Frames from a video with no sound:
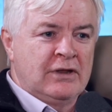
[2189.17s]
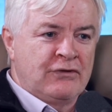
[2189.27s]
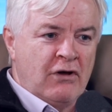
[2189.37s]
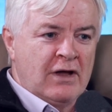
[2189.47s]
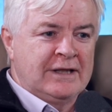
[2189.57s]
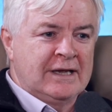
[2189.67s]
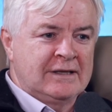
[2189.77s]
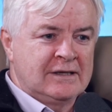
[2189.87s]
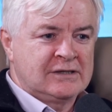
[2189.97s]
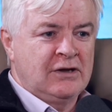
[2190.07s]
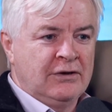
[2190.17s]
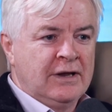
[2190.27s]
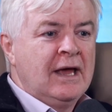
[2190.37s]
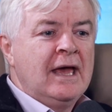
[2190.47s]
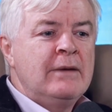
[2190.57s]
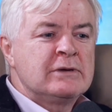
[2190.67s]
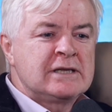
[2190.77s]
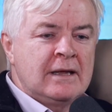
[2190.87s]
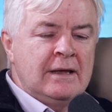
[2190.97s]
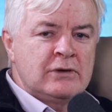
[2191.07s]
the drug addicted son, he was
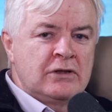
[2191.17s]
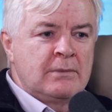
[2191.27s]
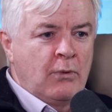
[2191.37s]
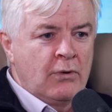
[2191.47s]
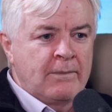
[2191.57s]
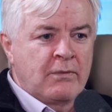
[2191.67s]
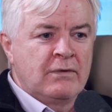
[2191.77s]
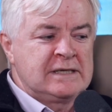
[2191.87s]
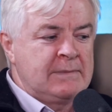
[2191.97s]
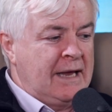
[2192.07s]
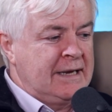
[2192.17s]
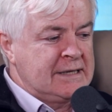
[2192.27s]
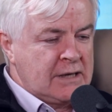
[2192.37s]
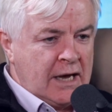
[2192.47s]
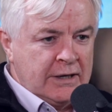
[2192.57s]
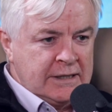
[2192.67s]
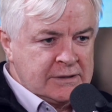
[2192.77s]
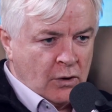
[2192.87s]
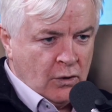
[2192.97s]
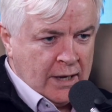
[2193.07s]
he was on the board of Burisma, and in his, and in
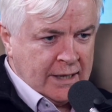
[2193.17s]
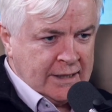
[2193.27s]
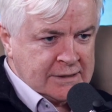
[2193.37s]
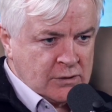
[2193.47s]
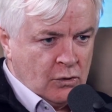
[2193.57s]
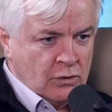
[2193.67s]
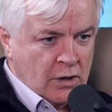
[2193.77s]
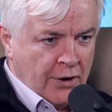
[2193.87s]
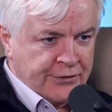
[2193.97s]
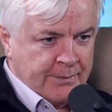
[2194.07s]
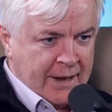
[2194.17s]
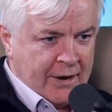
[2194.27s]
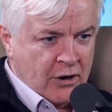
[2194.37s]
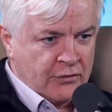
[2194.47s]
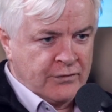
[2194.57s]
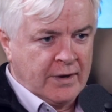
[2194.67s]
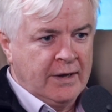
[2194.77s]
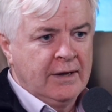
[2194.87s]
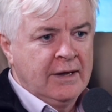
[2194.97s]
his, in his own autobiography,